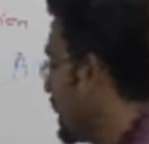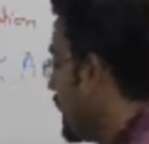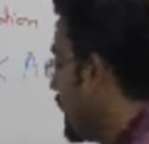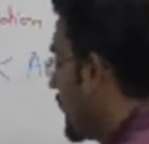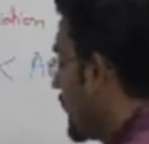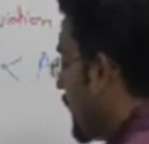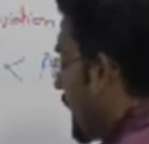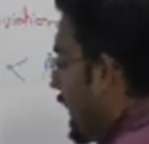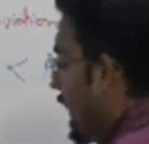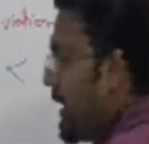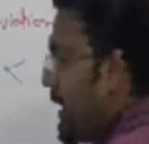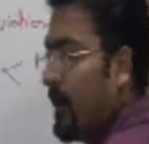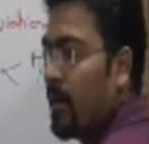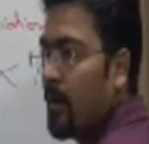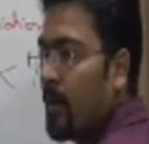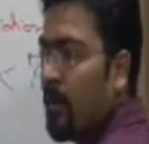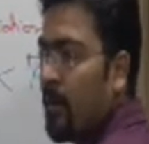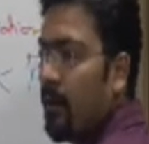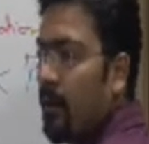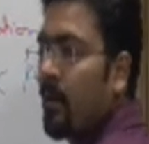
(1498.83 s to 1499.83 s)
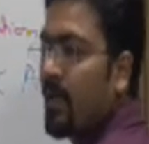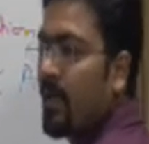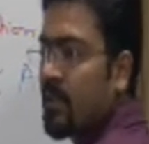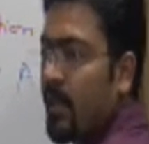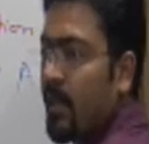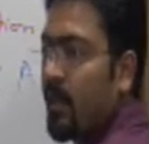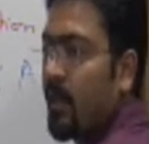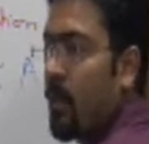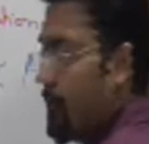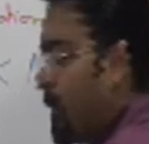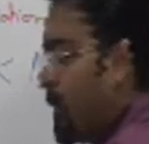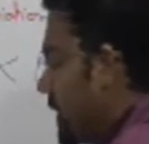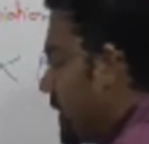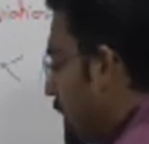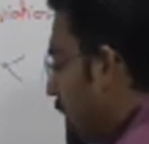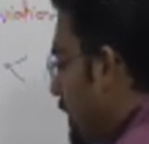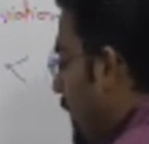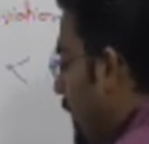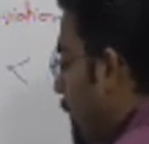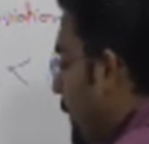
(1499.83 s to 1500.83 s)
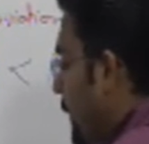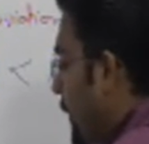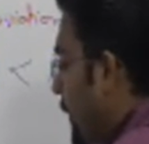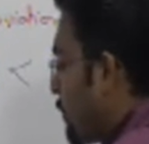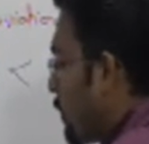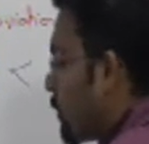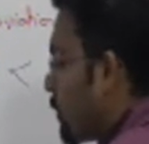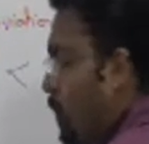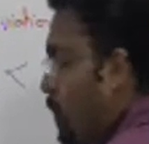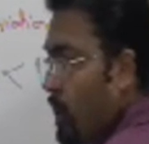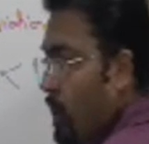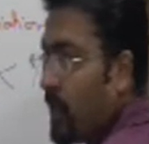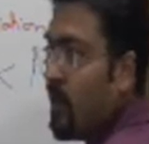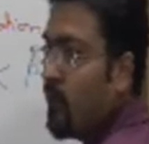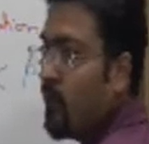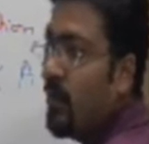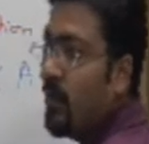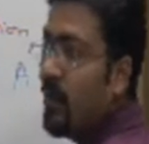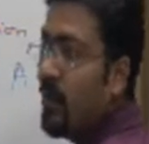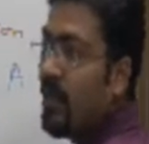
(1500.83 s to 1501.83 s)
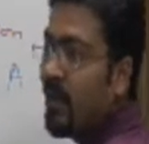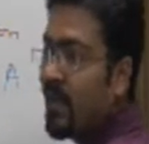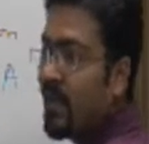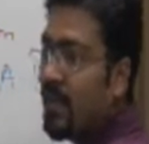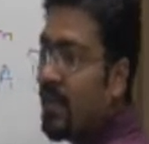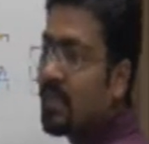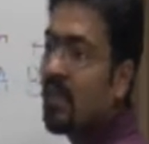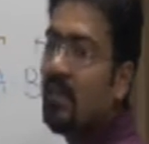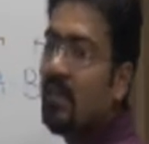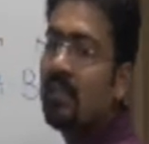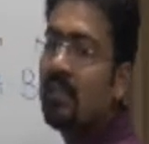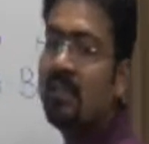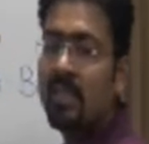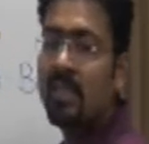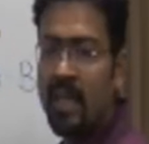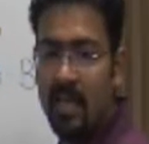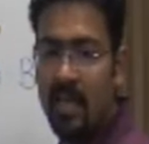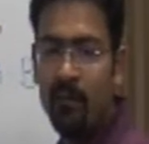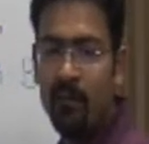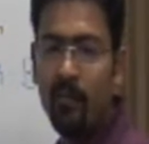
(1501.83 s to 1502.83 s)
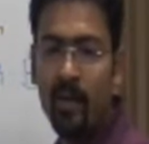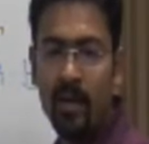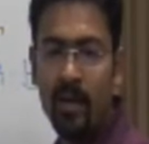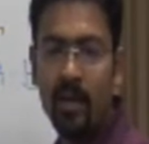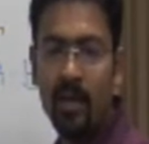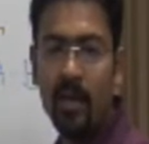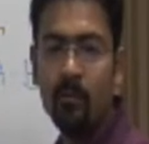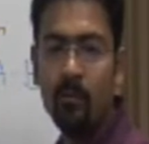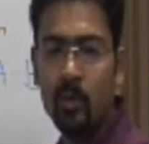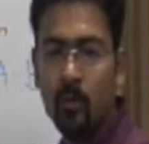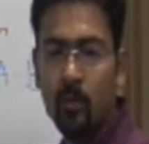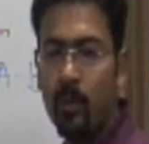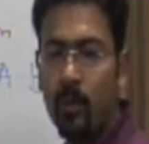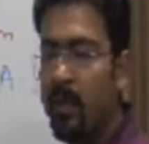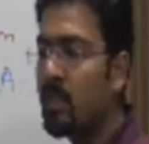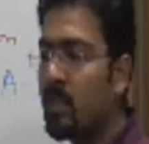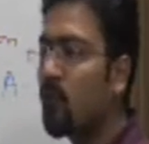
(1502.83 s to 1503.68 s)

and lesser in number. But for water it will decrease significantly, which means